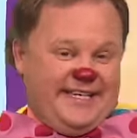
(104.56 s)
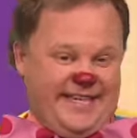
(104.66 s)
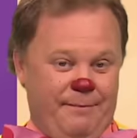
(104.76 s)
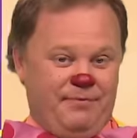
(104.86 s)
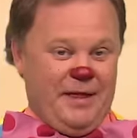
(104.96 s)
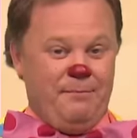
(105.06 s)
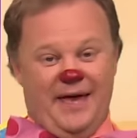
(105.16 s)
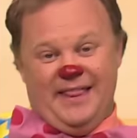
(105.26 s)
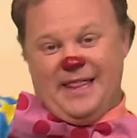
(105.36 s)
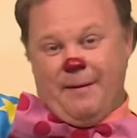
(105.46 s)
Dip them
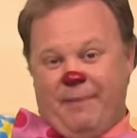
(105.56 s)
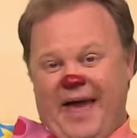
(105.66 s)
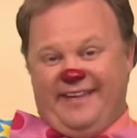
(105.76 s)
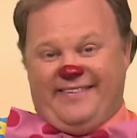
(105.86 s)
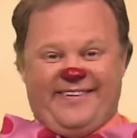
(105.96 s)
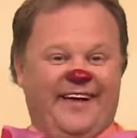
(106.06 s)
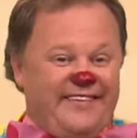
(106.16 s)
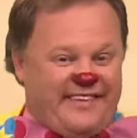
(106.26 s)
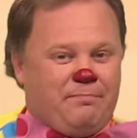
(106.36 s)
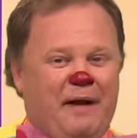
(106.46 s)
in the
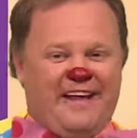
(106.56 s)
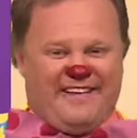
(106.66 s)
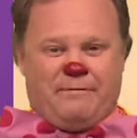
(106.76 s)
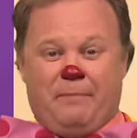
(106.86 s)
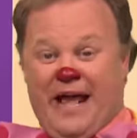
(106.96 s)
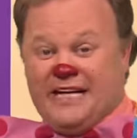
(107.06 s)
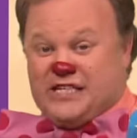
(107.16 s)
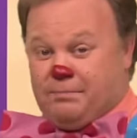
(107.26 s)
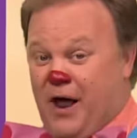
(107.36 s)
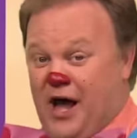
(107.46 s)
basin, splish, splash,
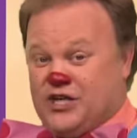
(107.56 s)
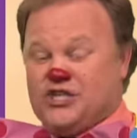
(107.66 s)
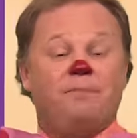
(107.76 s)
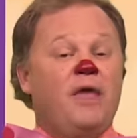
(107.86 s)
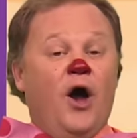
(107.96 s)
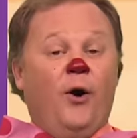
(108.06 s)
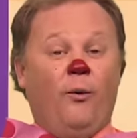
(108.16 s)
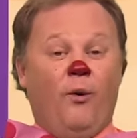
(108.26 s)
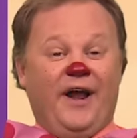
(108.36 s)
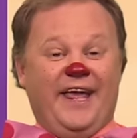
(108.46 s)
splosh.
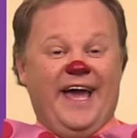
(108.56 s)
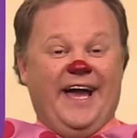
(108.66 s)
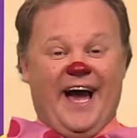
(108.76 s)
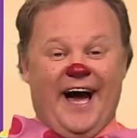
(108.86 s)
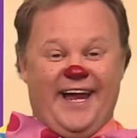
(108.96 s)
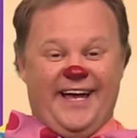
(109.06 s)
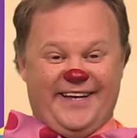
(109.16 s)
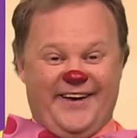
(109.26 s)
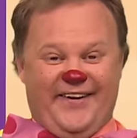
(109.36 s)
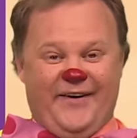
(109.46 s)
What are you gonna
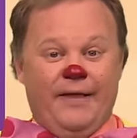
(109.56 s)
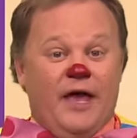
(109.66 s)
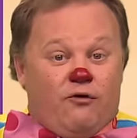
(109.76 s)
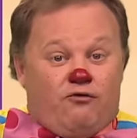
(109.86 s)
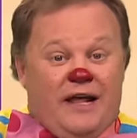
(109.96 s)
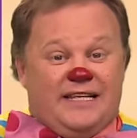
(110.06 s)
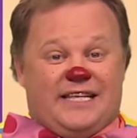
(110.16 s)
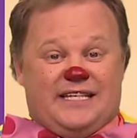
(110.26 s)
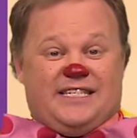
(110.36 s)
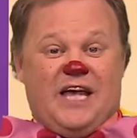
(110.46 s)
do? Rinse
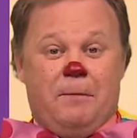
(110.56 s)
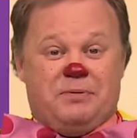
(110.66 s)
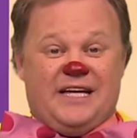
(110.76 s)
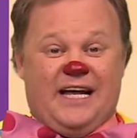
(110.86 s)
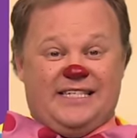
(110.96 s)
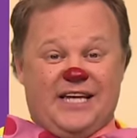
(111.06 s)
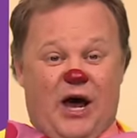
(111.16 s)
the soap suds